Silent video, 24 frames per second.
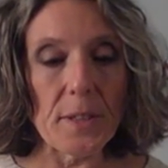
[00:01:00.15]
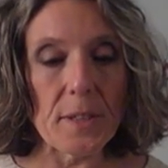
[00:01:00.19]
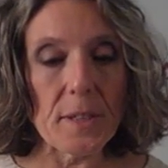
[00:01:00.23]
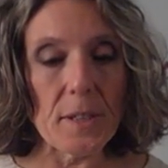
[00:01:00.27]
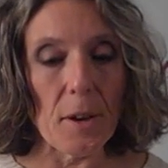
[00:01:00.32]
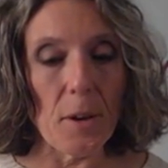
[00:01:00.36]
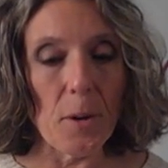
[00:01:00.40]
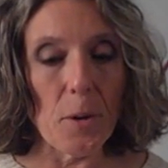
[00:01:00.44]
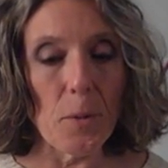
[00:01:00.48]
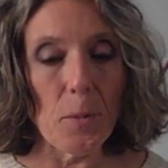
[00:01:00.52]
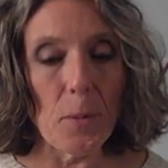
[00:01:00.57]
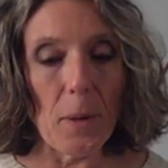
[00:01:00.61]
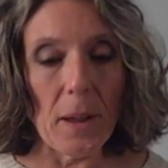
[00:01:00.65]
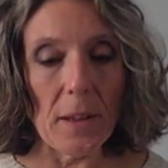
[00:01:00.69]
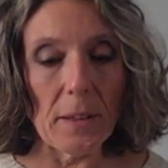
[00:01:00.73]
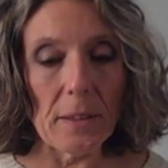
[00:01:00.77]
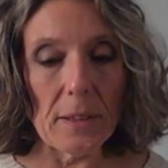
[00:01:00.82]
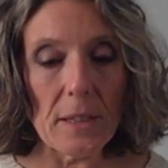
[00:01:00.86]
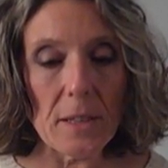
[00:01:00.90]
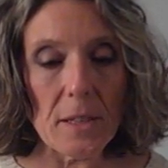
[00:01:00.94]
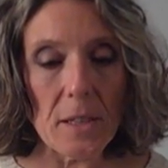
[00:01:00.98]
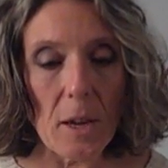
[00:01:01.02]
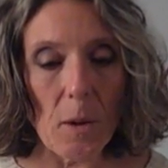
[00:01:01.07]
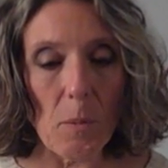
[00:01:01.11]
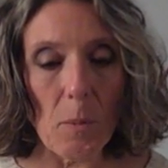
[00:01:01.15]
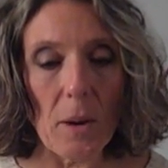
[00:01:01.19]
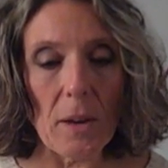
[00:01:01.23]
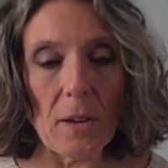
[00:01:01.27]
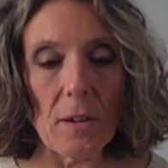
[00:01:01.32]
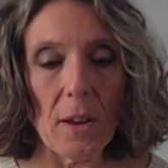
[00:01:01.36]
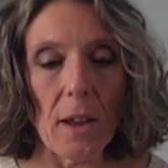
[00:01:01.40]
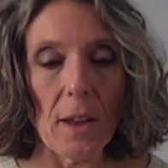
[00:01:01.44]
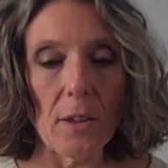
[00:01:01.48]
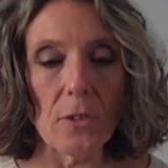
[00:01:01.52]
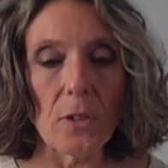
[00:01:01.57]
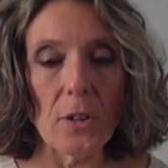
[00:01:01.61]
So uh, let's get
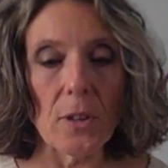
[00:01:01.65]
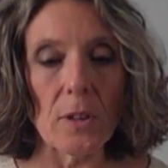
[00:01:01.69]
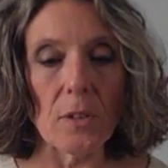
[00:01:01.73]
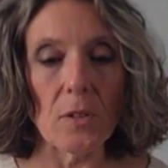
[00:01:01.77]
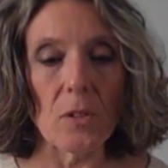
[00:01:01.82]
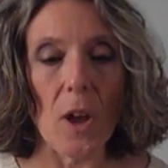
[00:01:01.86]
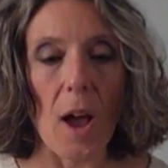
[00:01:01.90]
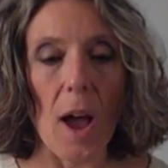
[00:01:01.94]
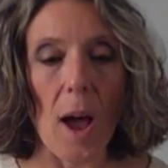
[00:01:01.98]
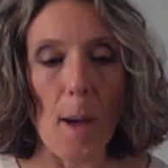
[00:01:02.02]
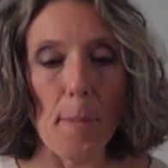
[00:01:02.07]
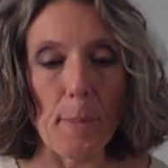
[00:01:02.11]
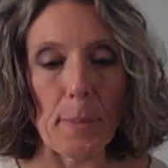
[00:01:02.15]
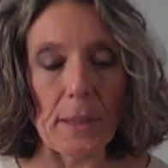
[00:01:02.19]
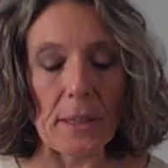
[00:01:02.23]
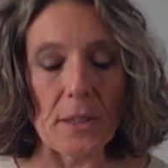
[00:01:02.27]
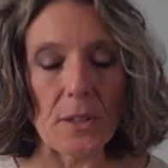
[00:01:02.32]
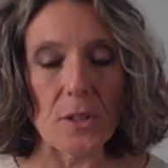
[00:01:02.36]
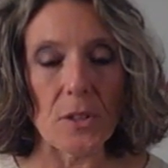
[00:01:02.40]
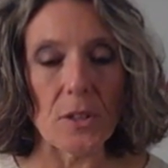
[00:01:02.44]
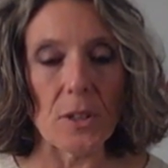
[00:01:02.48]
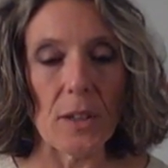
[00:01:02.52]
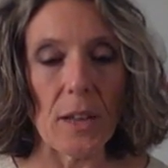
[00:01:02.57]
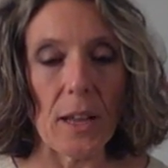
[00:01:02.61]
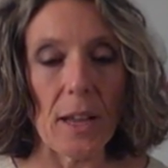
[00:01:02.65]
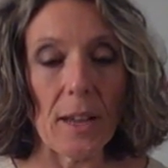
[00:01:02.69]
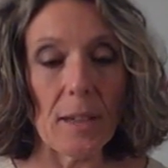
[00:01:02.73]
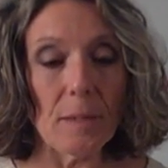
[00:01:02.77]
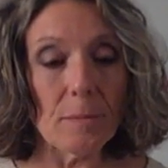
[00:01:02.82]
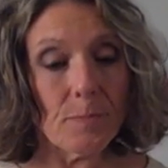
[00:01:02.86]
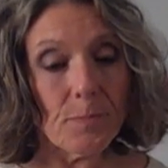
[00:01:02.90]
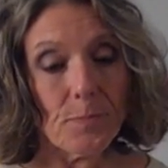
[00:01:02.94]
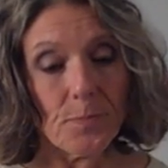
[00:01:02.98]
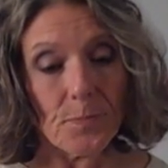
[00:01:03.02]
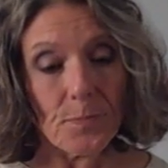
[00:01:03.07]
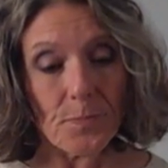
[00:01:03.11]
right down to the topics
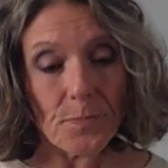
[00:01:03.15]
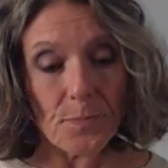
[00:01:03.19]
today.